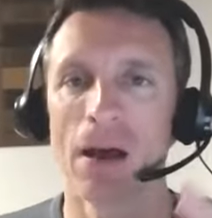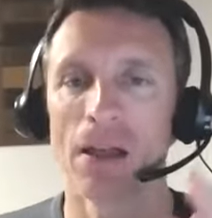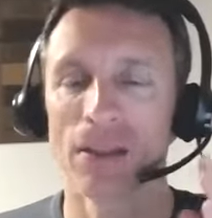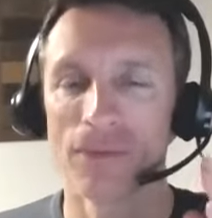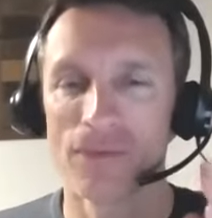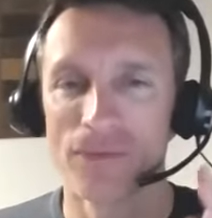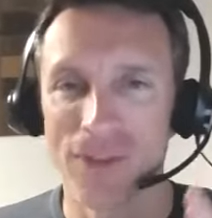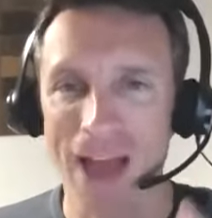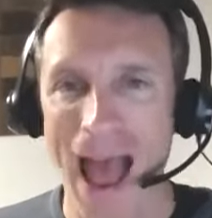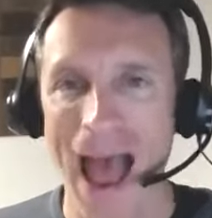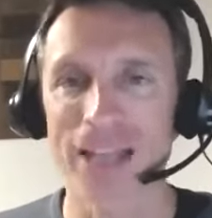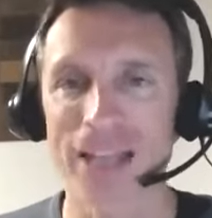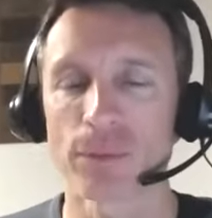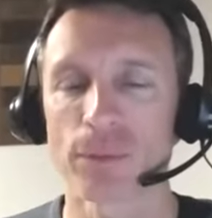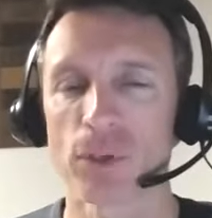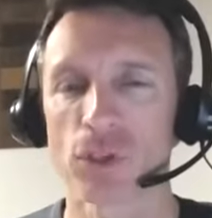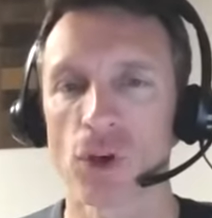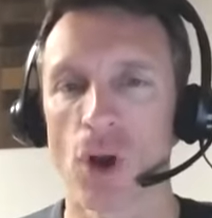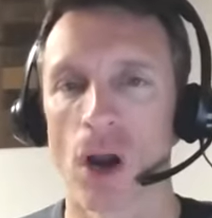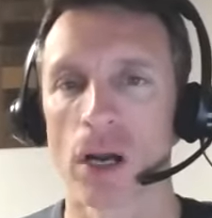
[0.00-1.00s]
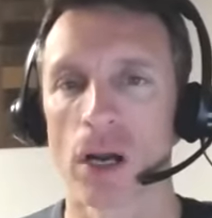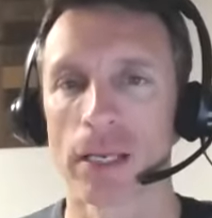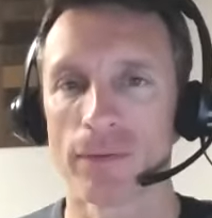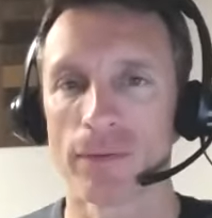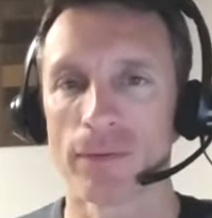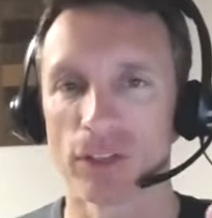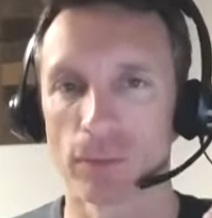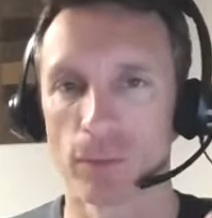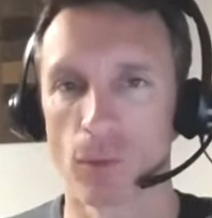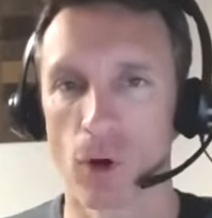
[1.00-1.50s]
The vast majority
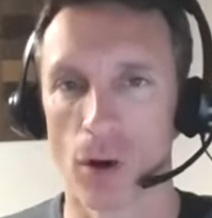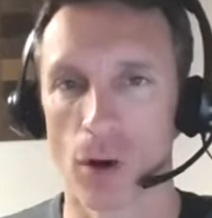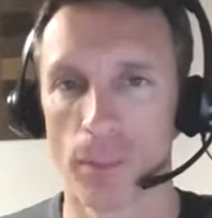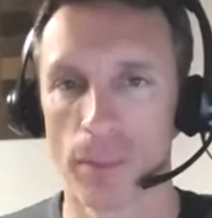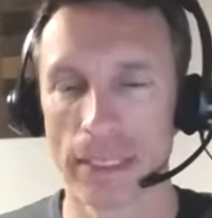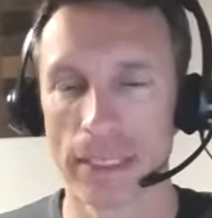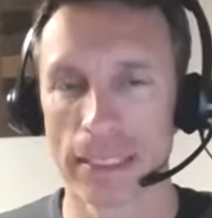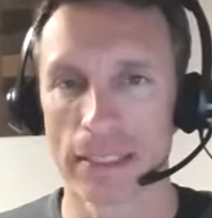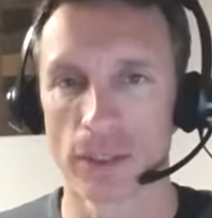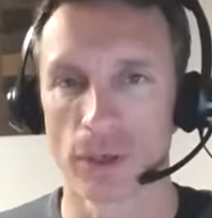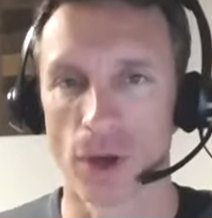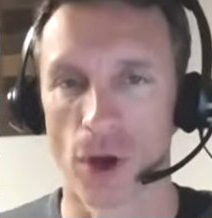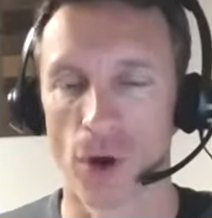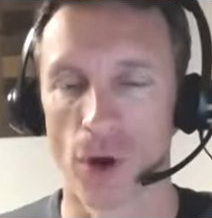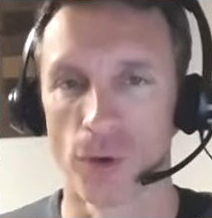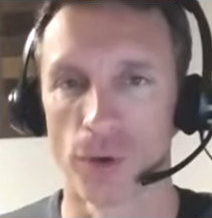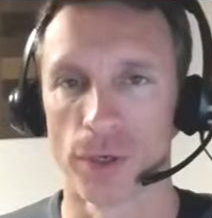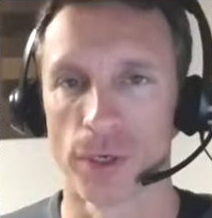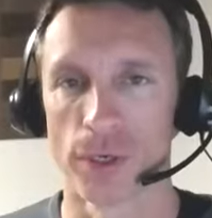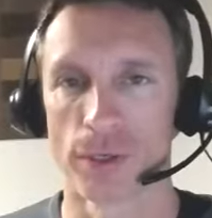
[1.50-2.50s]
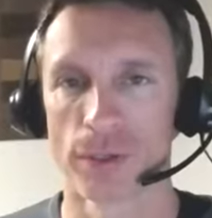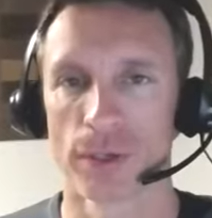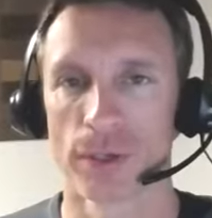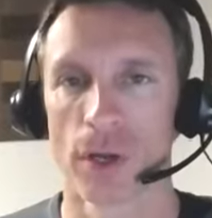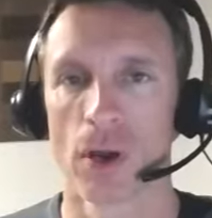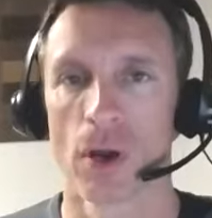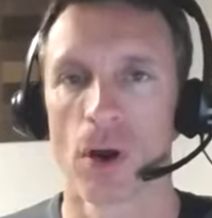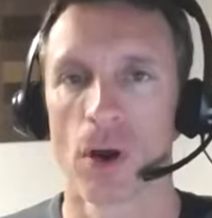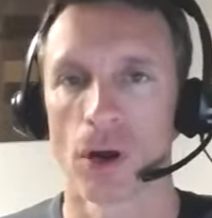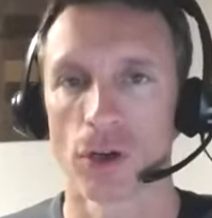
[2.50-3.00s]
of small business owners
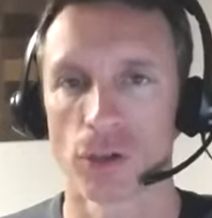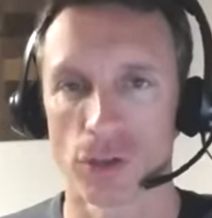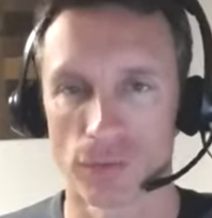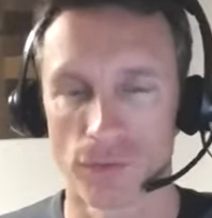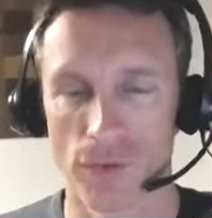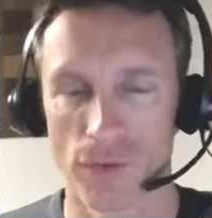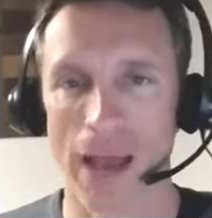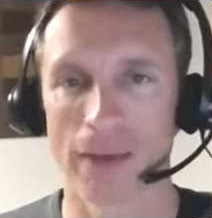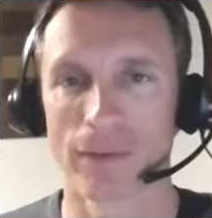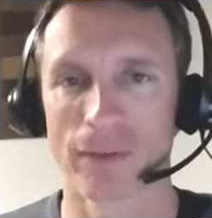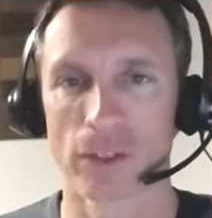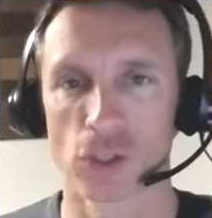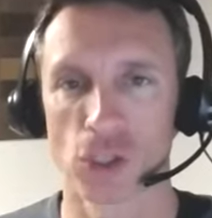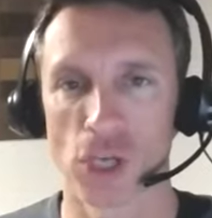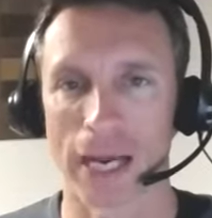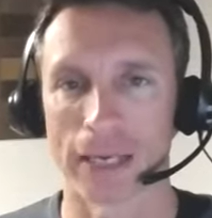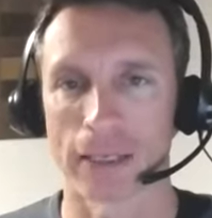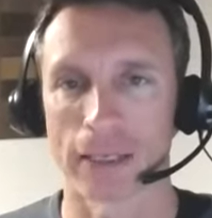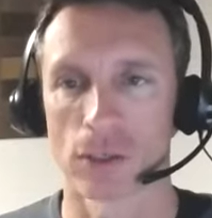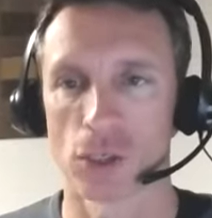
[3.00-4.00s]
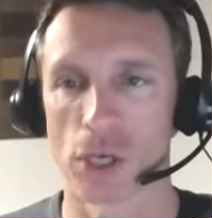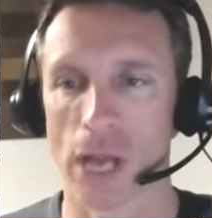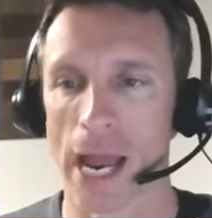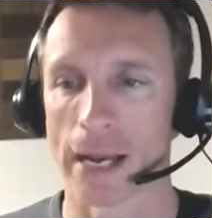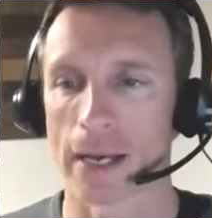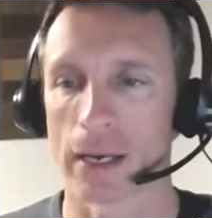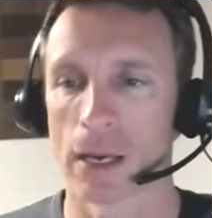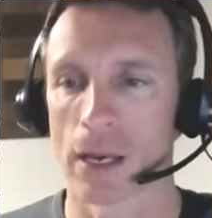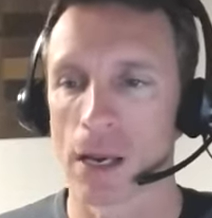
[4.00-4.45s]
are surviving check to check.